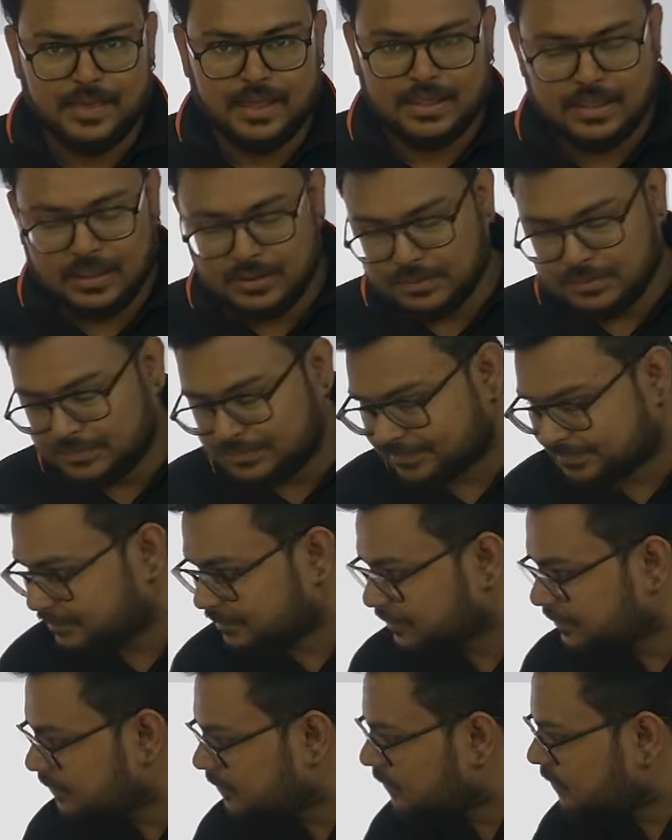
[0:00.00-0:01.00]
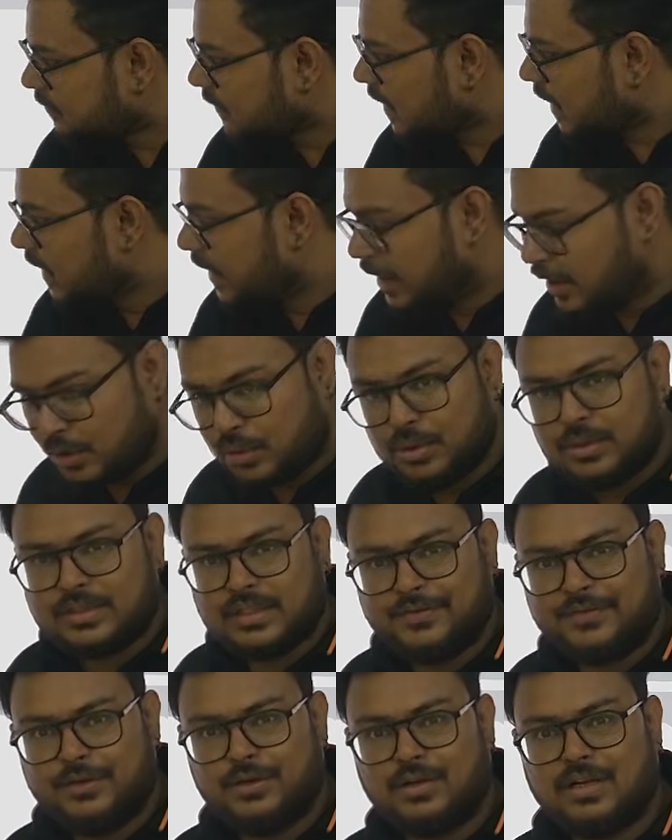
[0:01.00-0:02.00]
Now growth,
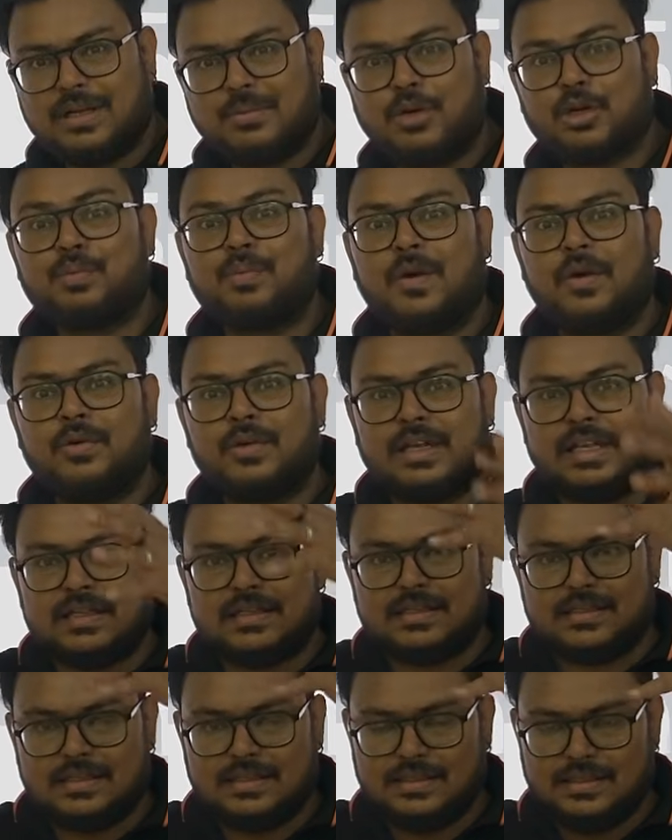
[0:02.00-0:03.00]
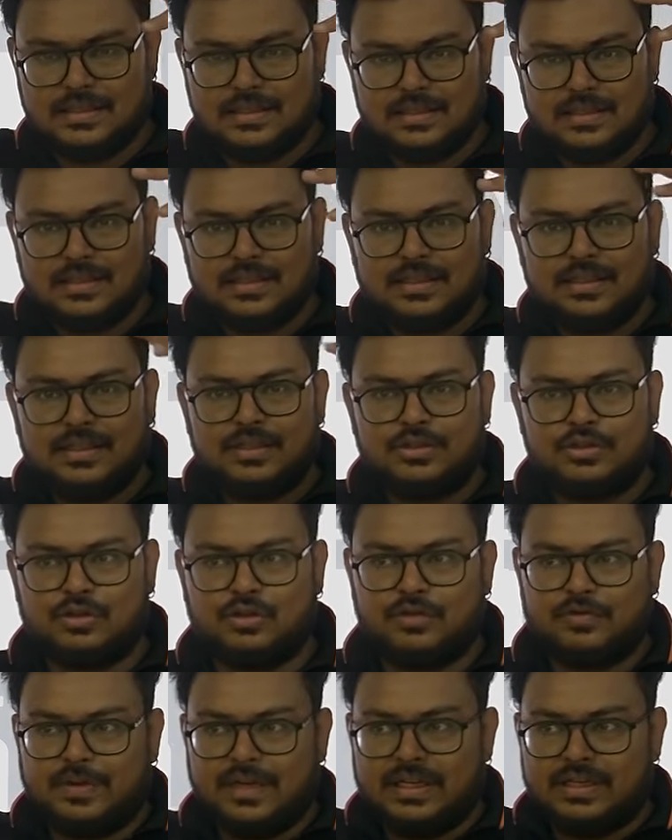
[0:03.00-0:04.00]
if you talk about mountains,
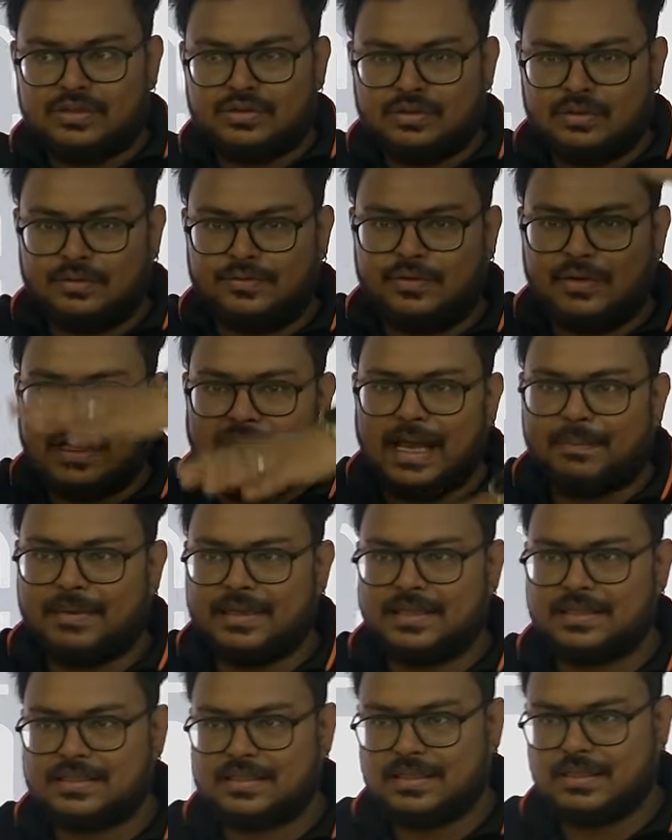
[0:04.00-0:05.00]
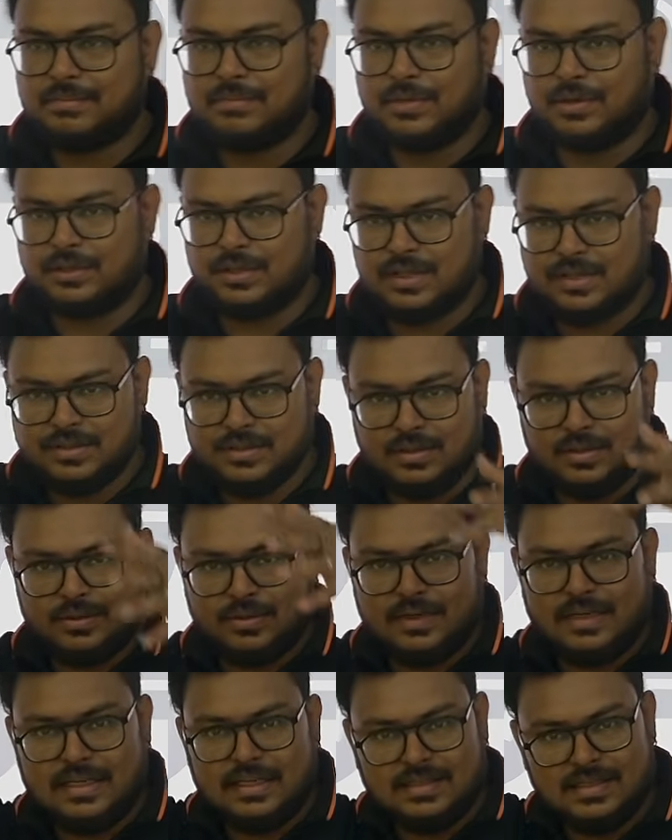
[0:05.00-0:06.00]
so when snowfall happens, mountains also
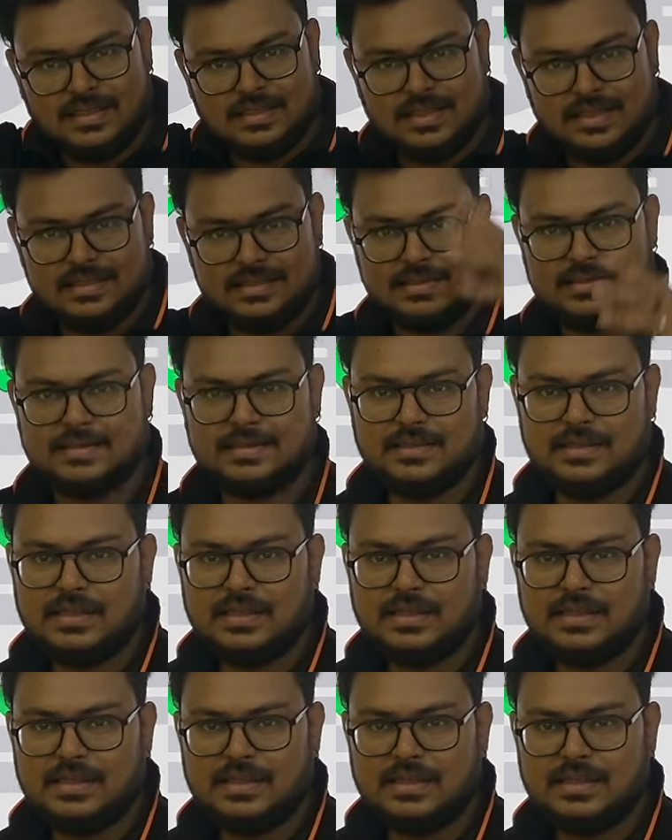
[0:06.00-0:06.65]
increase in size.